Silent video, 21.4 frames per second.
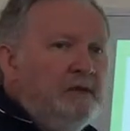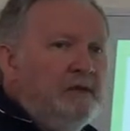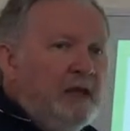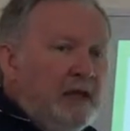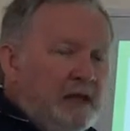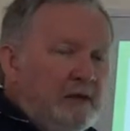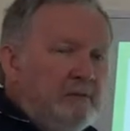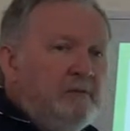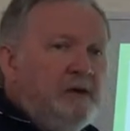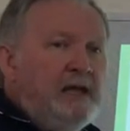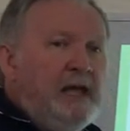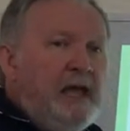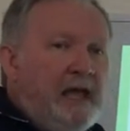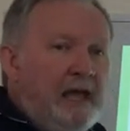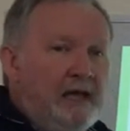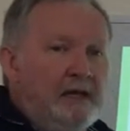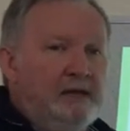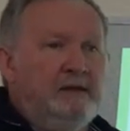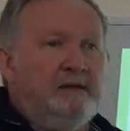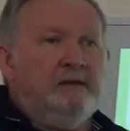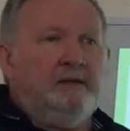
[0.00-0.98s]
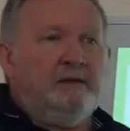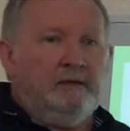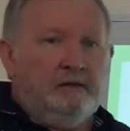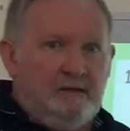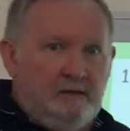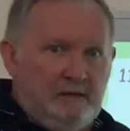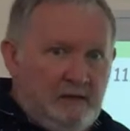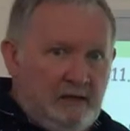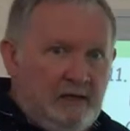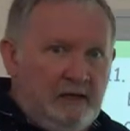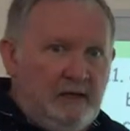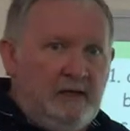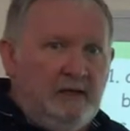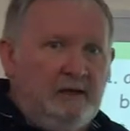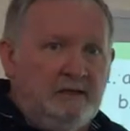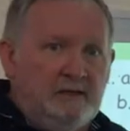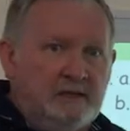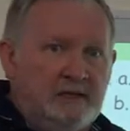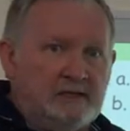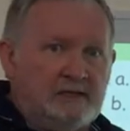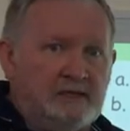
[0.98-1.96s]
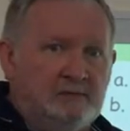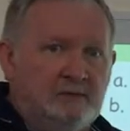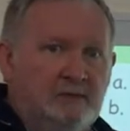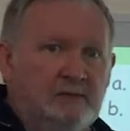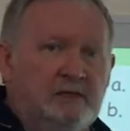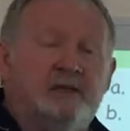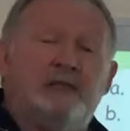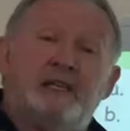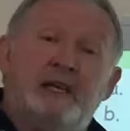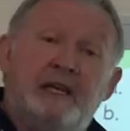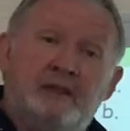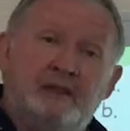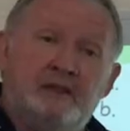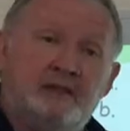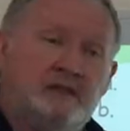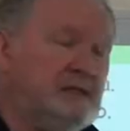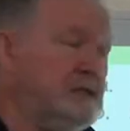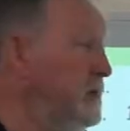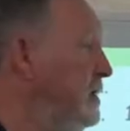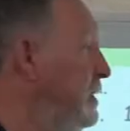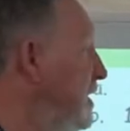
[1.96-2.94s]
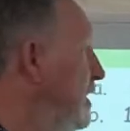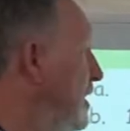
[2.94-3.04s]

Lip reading: Then we add the decimal, the tenths.